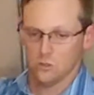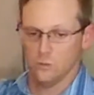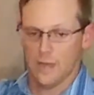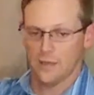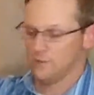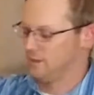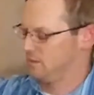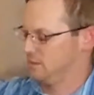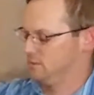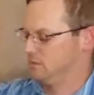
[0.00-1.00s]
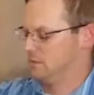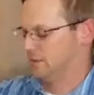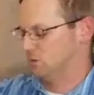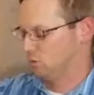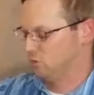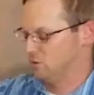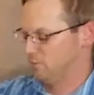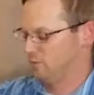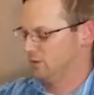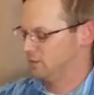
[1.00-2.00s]
doodad. That's the technical
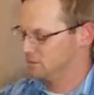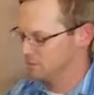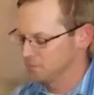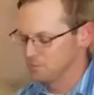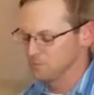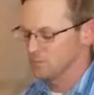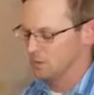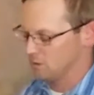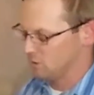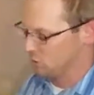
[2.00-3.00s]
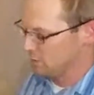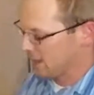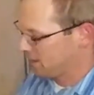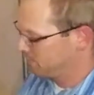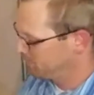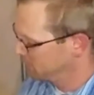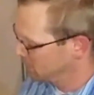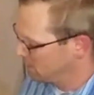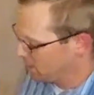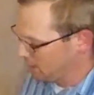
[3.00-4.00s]
term for this, the doodad.
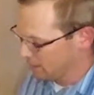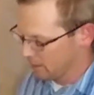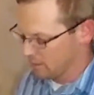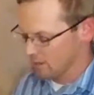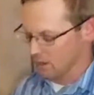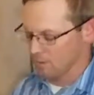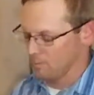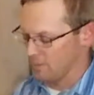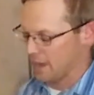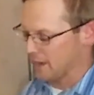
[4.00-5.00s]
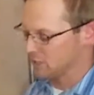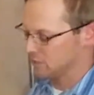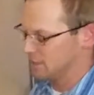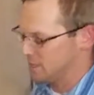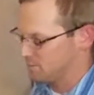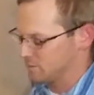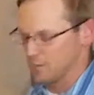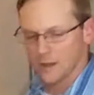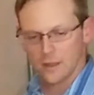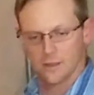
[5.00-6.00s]
And that actually
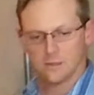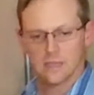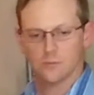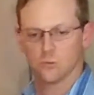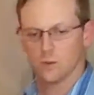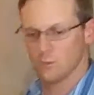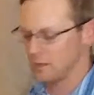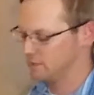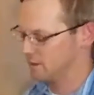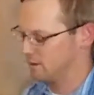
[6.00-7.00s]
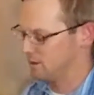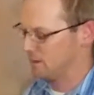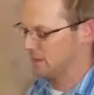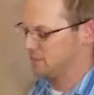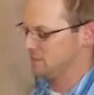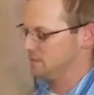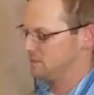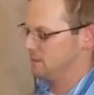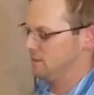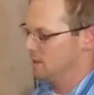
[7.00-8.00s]
keeps my SAM splint right there, nice and
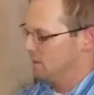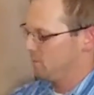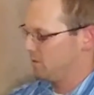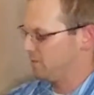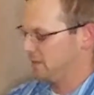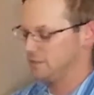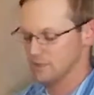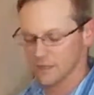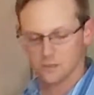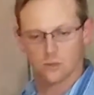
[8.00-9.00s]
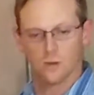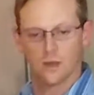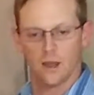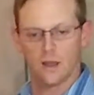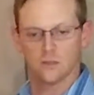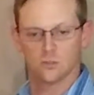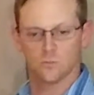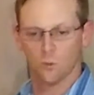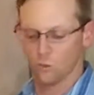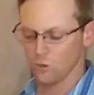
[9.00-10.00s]
easy. But if I need to get to it, I
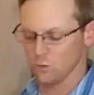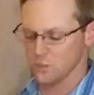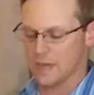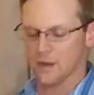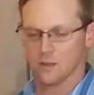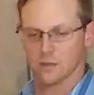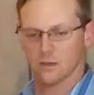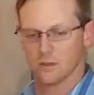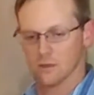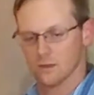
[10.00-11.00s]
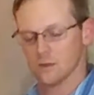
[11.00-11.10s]
just pull those out of the